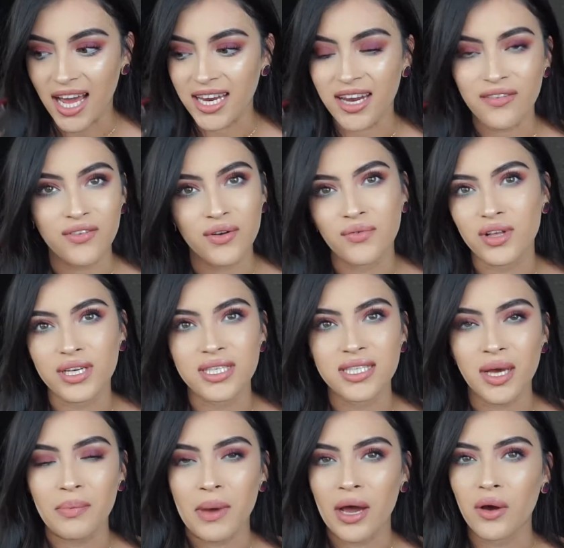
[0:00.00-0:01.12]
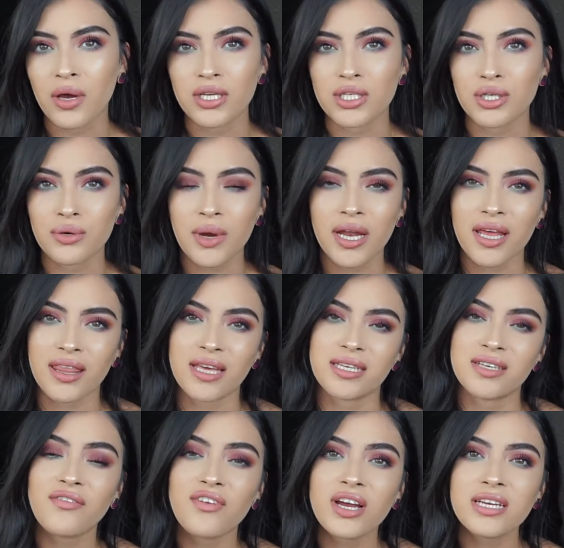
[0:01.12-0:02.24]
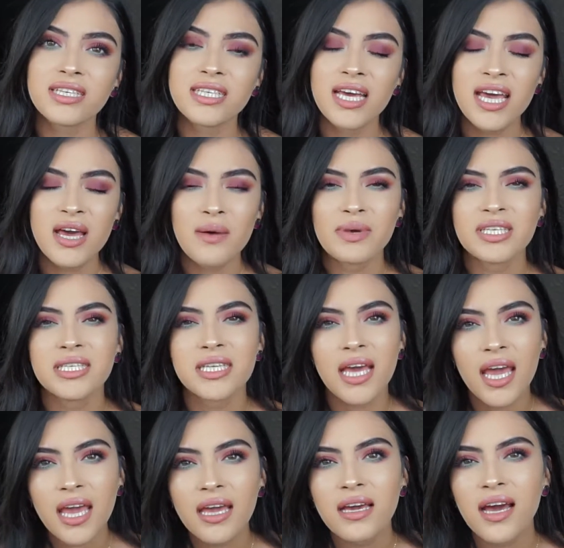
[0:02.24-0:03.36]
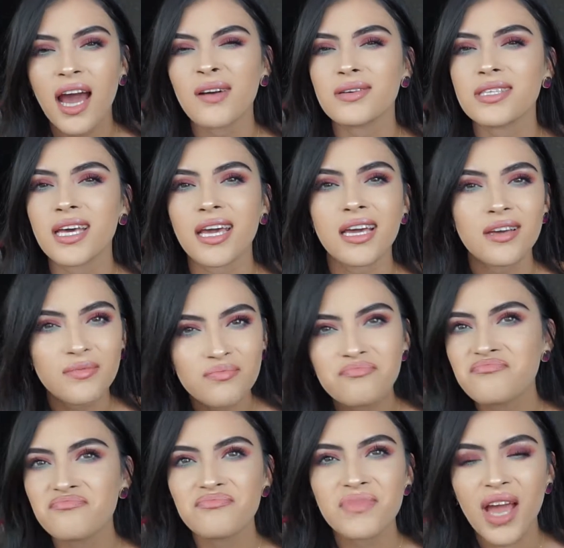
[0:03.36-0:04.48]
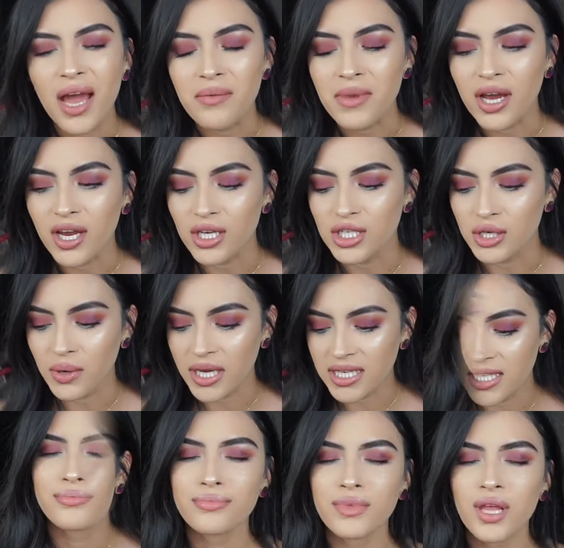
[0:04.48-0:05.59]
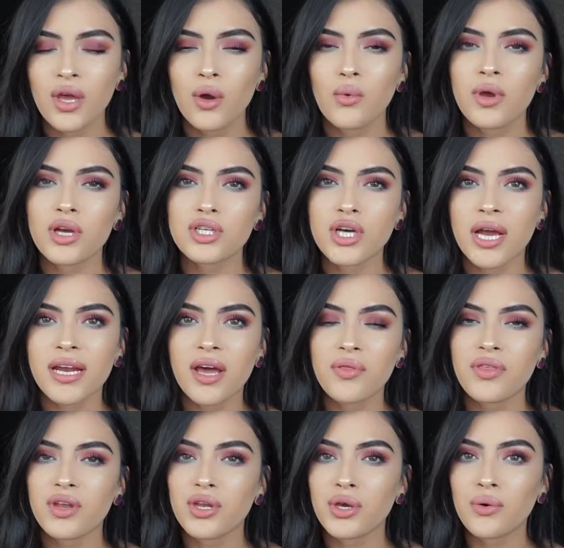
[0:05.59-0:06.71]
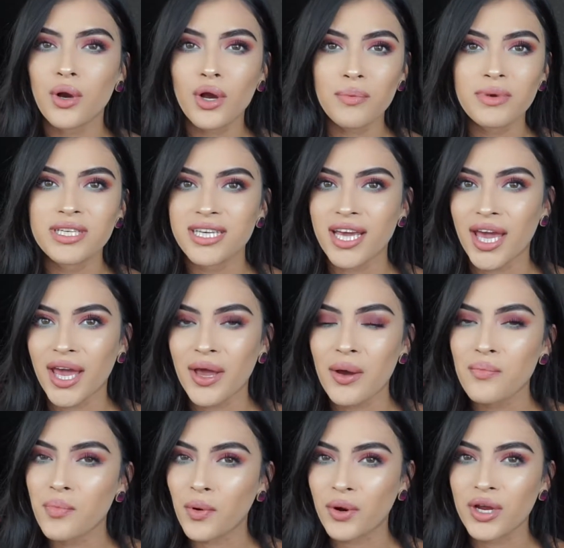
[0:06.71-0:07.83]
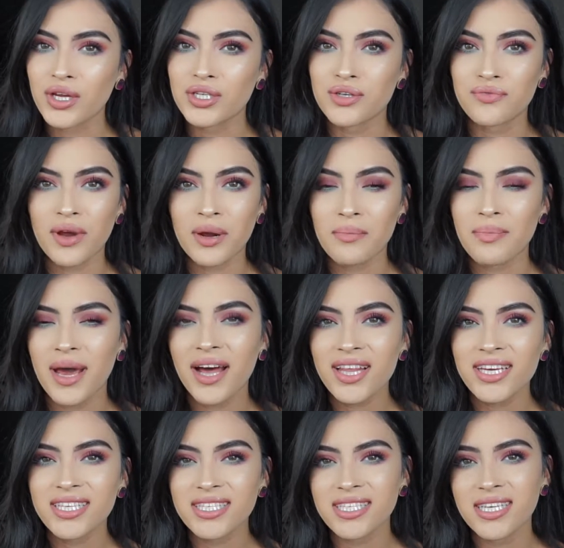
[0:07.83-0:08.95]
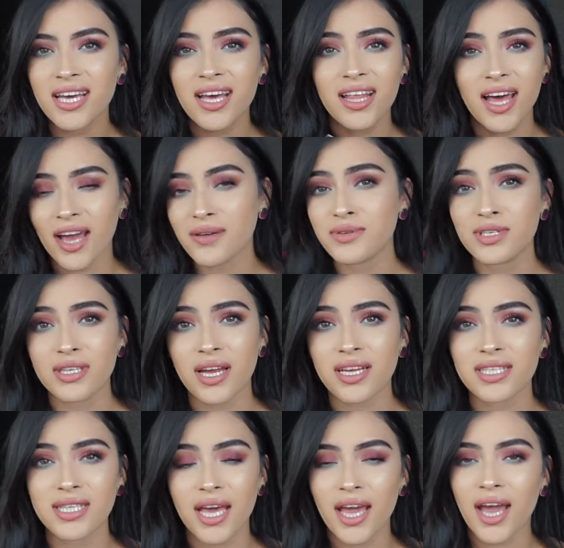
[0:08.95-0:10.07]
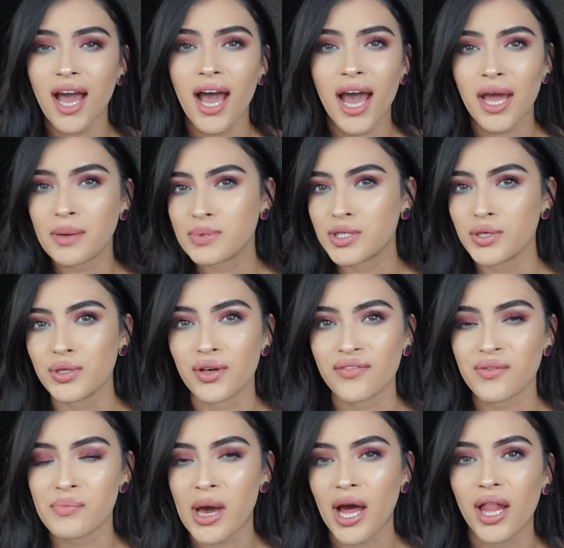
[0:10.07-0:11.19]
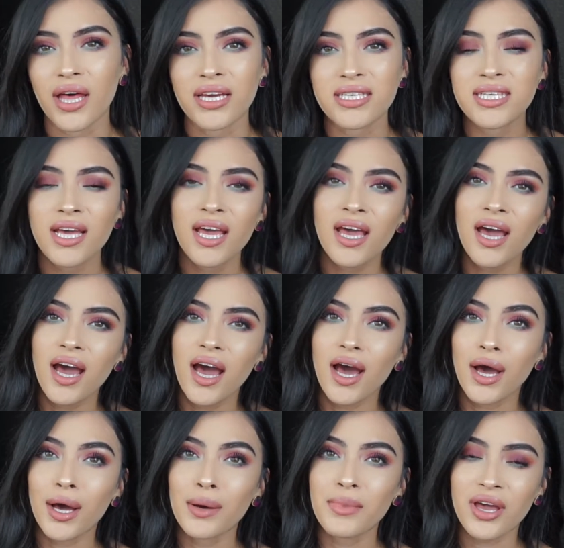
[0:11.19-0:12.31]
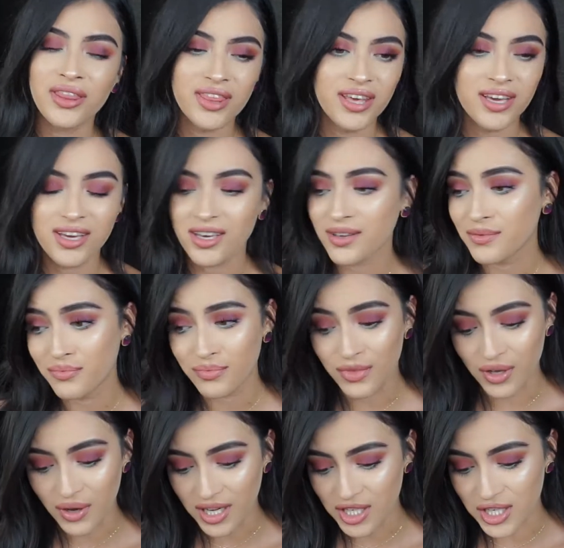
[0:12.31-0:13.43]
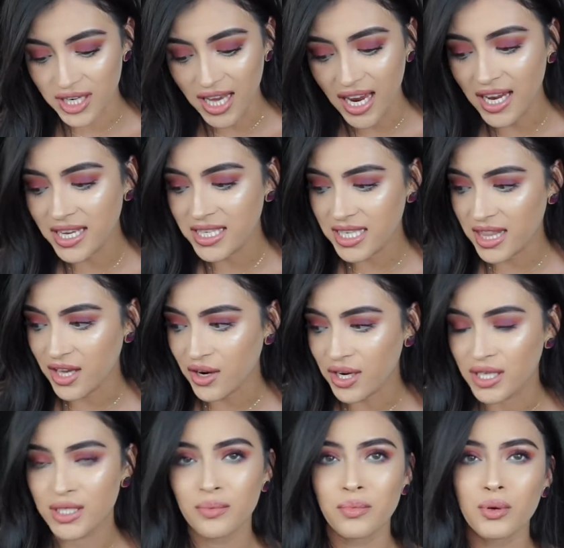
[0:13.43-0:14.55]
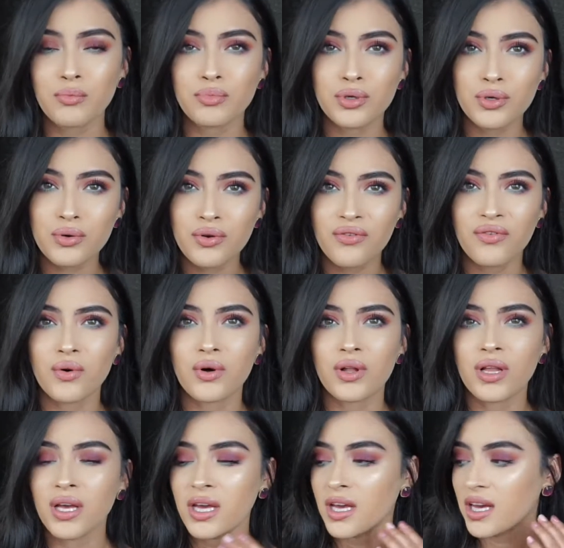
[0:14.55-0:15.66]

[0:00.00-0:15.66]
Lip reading: I never really step out and do anything different. But today I was like, I'm not gonna do it. We are trying out the new Urban Decay Born to Run palette. I've just gotta say, I absolutely love the palette. I think you guys should get it. There is some beautiful